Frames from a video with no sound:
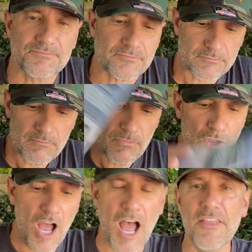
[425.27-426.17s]

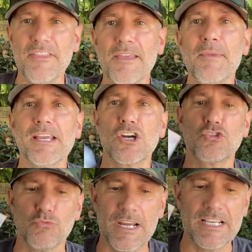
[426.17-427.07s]
They make a
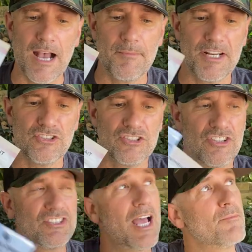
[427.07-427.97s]
great combination
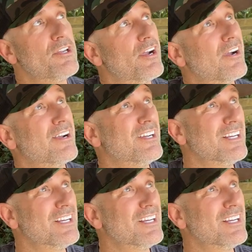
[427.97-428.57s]
this time of year.